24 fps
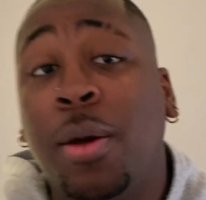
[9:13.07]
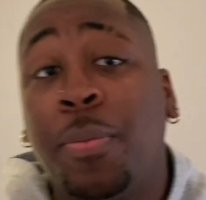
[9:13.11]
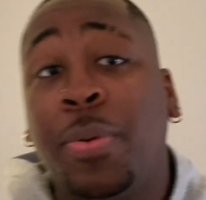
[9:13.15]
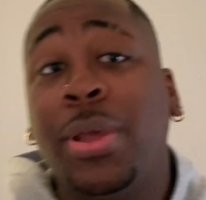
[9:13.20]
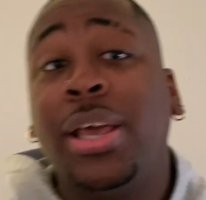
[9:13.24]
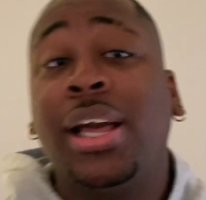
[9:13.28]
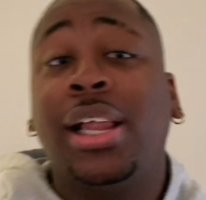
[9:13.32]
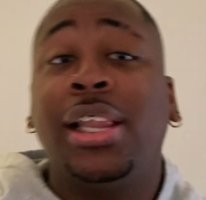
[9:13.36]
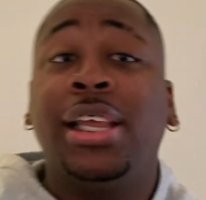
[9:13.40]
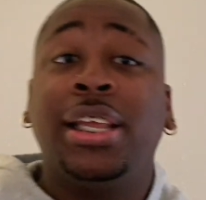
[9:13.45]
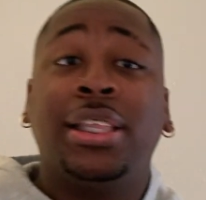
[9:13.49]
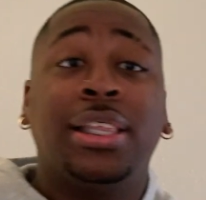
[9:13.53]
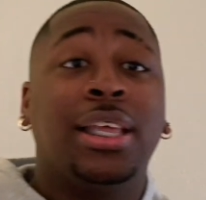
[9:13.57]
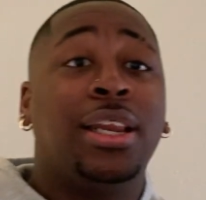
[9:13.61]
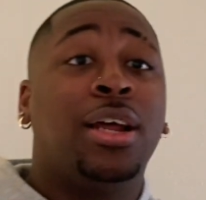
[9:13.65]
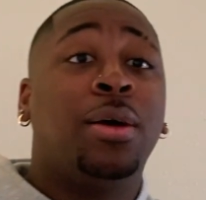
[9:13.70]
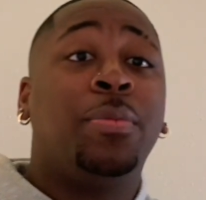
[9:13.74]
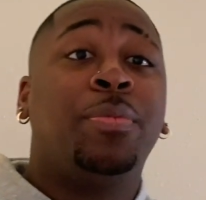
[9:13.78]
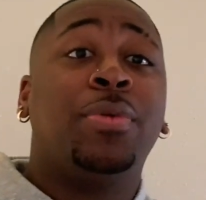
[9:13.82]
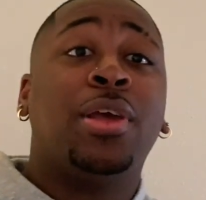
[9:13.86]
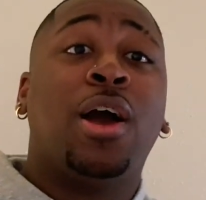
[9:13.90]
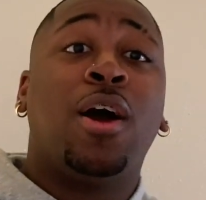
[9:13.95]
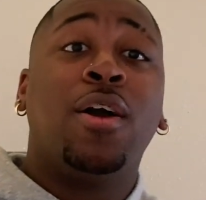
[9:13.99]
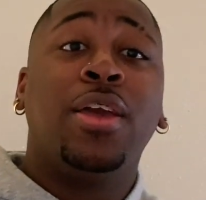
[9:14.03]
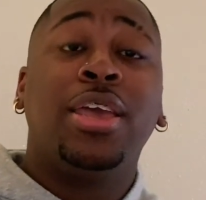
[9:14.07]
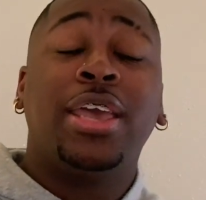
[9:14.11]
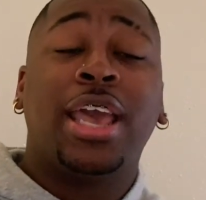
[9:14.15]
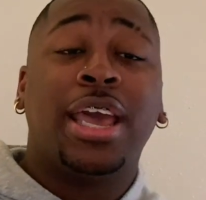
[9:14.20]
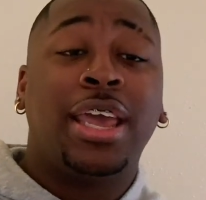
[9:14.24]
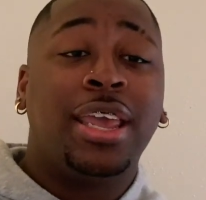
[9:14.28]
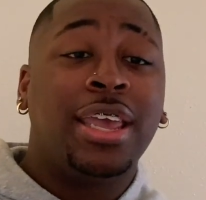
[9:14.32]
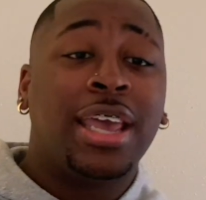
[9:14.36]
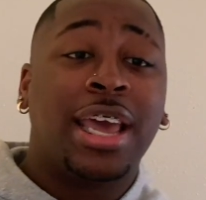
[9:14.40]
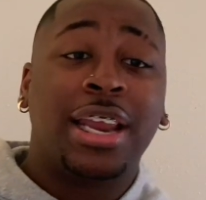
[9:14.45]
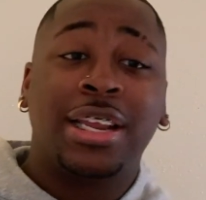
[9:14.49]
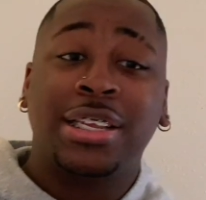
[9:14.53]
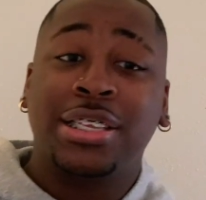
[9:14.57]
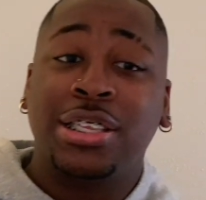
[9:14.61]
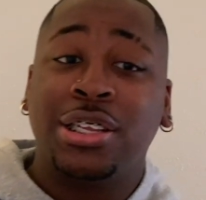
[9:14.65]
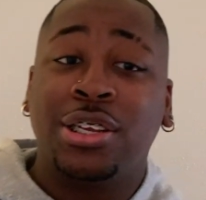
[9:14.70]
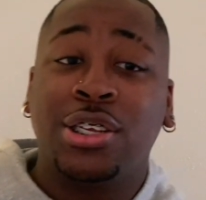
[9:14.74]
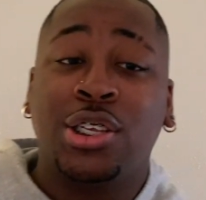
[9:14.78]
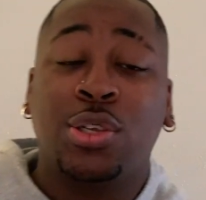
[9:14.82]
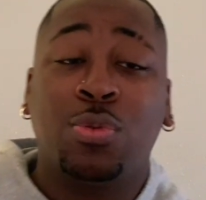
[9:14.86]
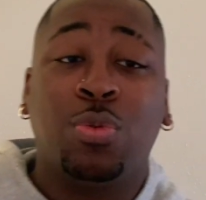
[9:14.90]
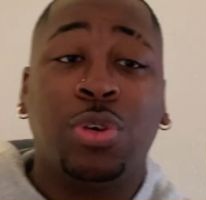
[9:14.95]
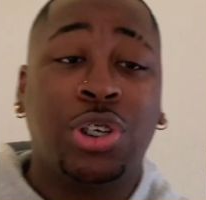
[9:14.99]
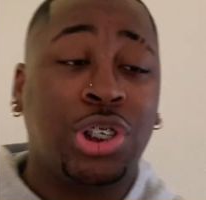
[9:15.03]
He cleaned it up, y'all. He had his little
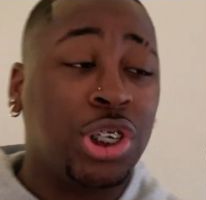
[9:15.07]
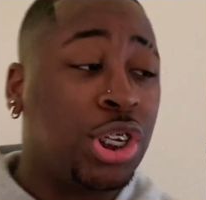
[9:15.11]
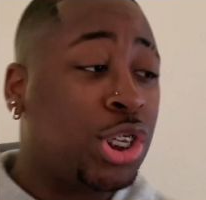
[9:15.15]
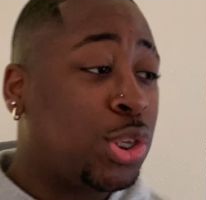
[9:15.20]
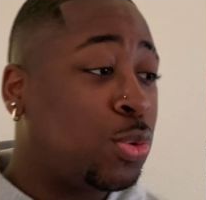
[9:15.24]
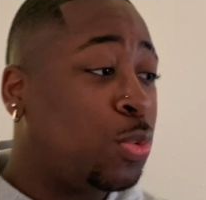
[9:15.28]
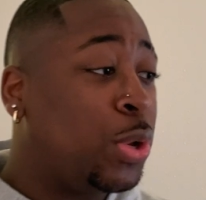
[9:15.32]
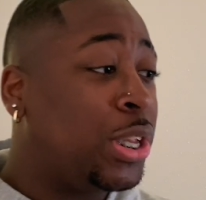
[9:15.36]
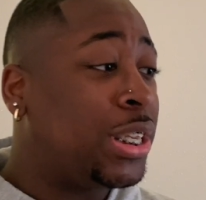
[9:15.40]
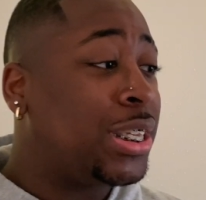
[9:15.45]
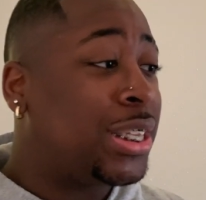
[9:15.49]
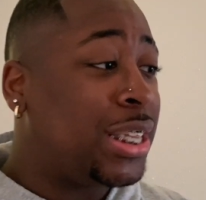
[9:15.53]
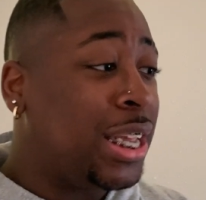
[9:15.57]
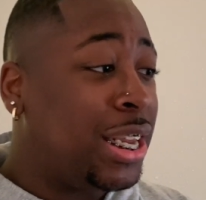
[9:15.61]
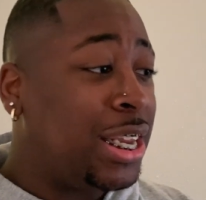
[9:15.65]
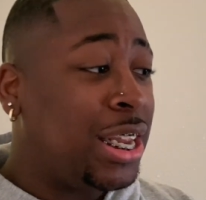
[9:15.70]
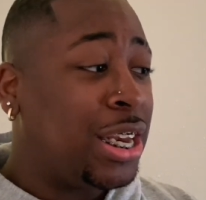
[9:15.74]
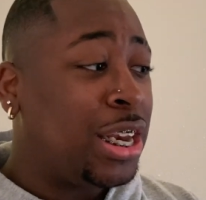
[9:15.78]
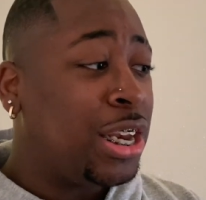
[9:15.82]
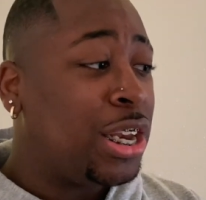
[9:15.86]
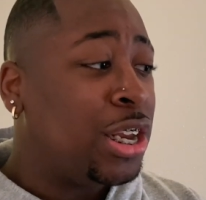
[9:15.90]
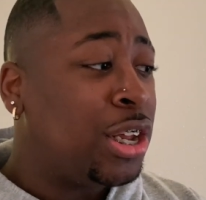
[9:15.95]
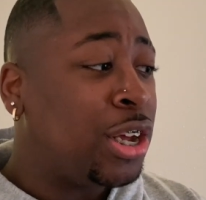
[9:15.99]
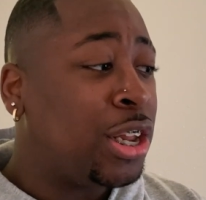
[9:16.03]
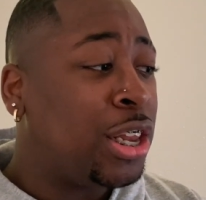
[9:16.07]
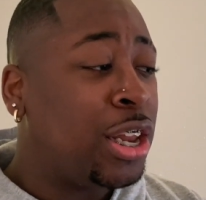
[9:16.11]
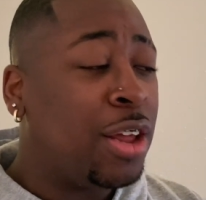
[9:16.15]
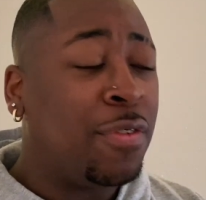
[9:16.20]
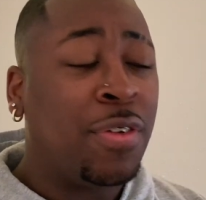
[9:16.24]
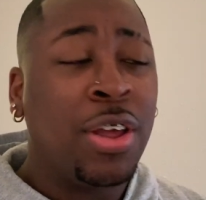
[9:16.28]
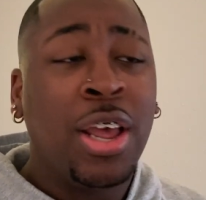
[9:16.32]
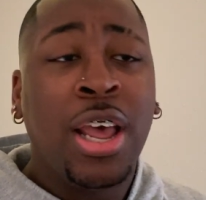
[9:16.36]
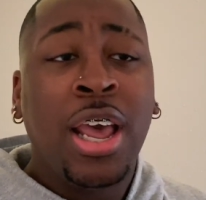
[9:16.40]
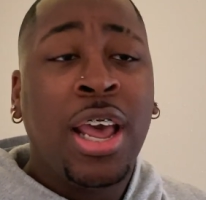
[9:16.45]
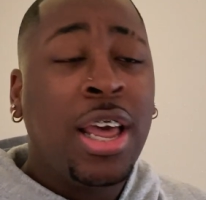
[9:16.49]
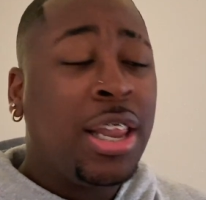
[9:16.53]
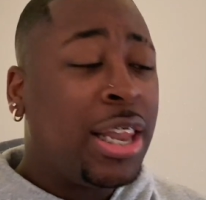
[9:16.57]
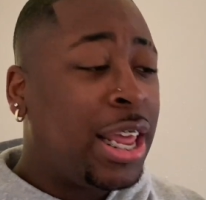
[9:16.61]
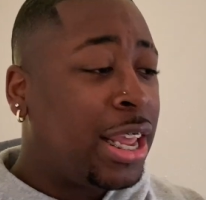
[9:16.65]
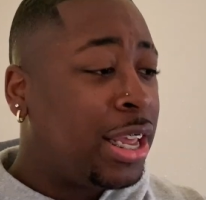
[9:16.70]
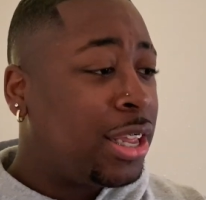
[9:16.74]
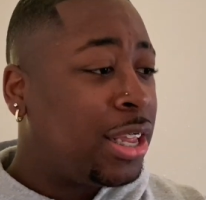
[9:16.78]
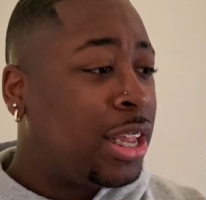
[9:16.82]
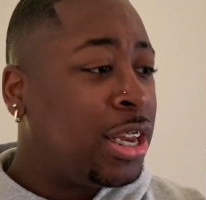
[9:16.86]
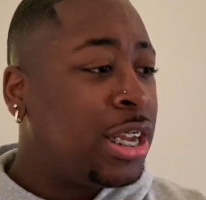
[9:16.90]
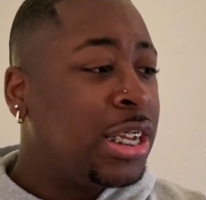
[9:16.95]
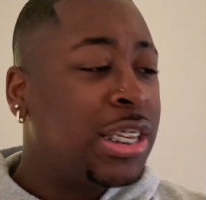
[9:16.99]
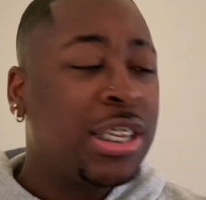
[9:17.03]
Swisher Sweet sitting in the little glove, like
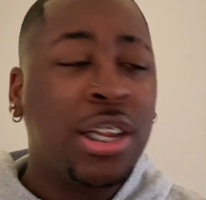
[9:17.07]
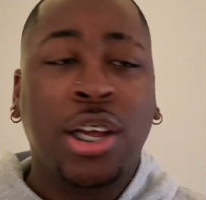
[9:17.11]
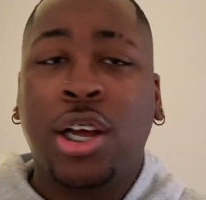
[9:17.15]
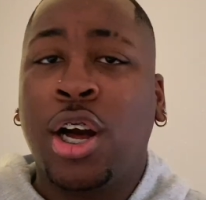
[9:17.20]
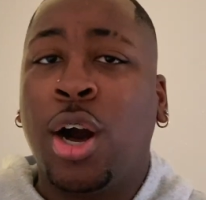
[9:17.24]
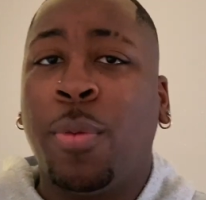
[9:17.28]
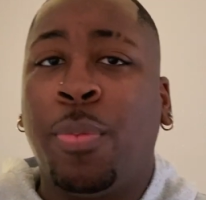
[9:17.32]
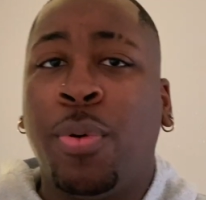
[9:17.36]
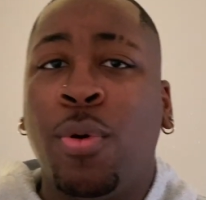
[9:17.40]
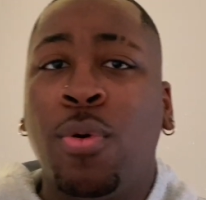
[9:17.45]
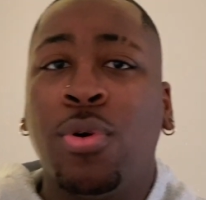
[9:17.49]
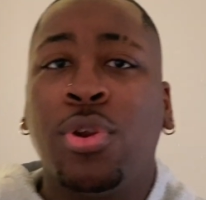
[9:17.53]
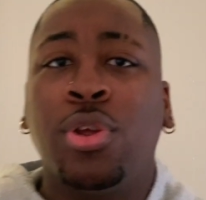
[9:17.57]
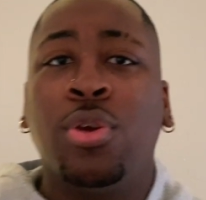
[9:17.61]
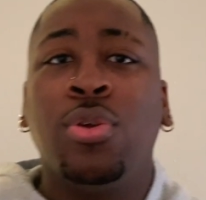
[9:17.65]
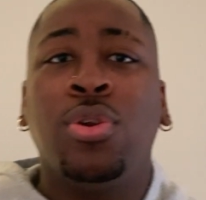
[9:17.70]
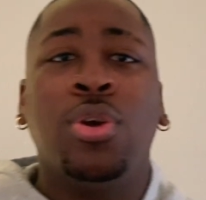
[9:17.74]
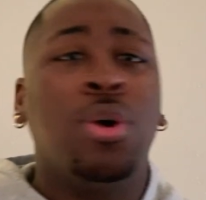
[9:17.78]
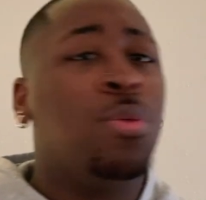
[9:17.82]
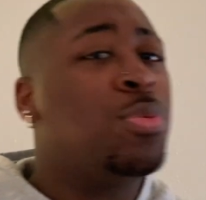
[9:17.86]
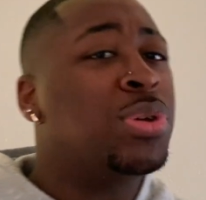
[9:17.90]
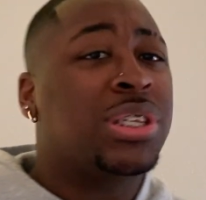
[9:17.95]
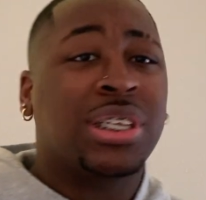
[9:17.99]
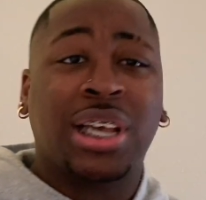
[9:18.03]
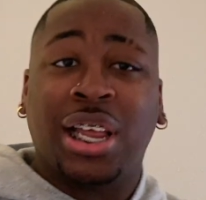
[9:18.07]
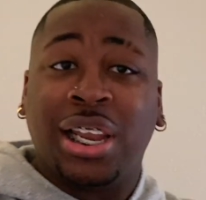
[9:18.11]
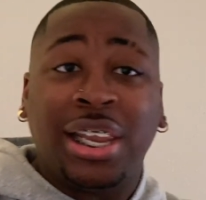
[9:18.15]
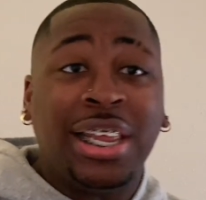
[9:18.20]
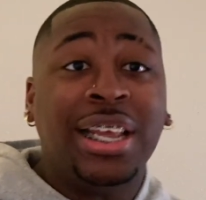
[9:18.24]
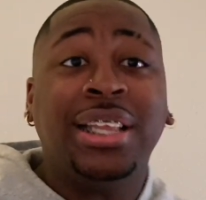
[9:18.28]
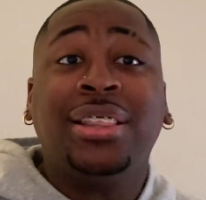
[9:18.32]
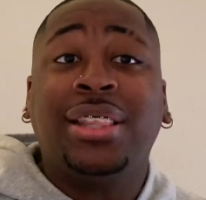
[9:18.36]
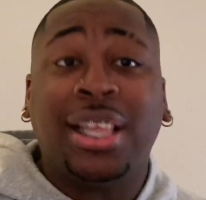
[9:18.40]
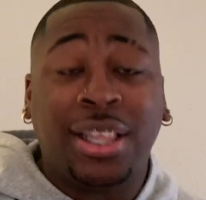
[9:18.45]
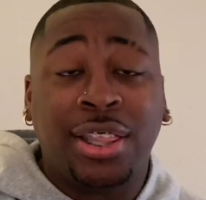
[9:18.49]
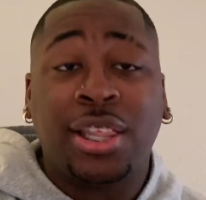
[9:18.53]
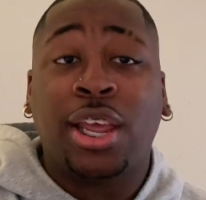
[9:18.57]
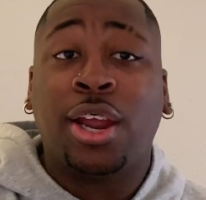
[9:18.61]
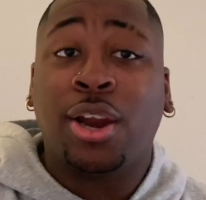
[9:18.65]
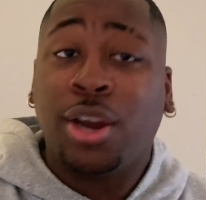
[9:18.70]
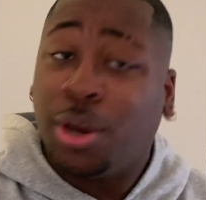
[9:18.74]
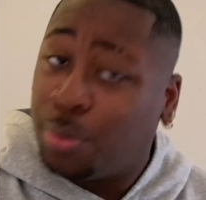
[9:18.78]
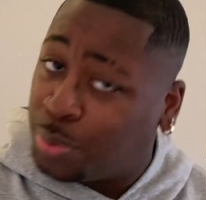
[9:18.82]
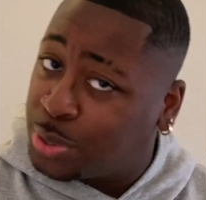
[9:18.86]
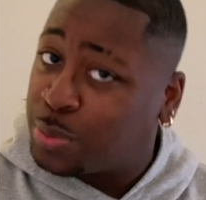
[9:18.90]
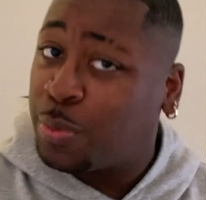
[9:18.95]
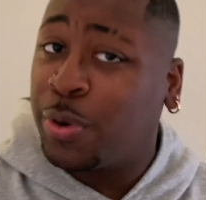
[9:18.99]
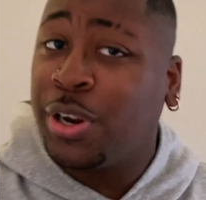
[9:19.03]
in his little cup holder, you know. It was cleaned in there. It
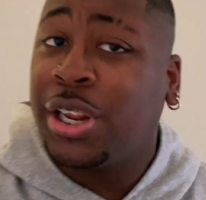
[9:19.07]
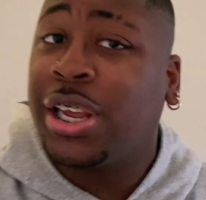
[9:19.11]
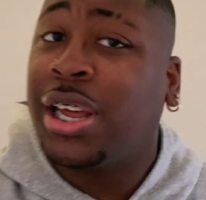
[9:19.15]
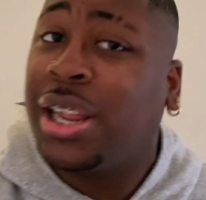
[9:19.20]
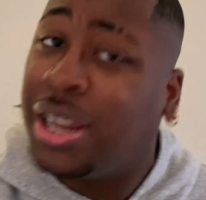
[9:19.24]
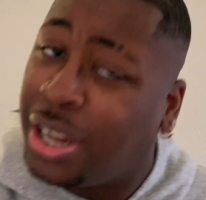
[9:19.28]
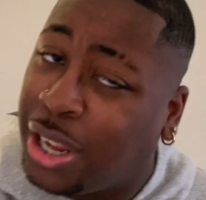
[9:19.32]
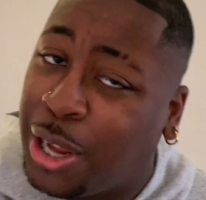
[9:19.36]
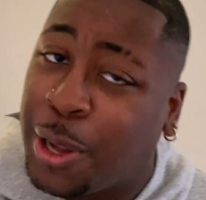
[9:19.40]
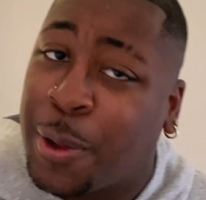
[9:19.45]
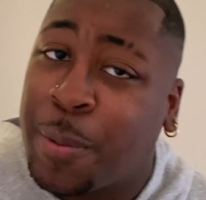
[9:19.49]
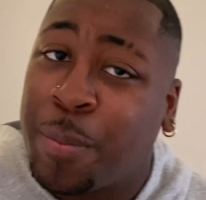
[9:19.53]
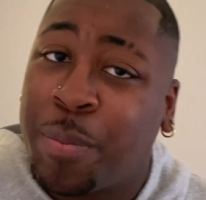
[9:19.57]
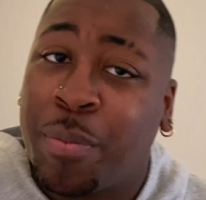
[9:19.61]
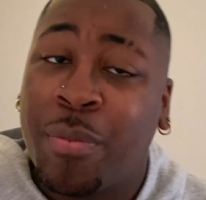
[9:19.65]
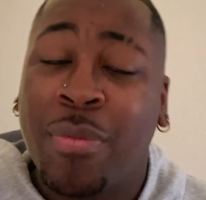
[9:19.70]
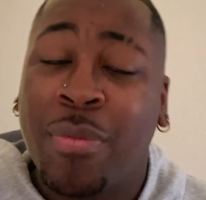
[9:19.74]
was really clean.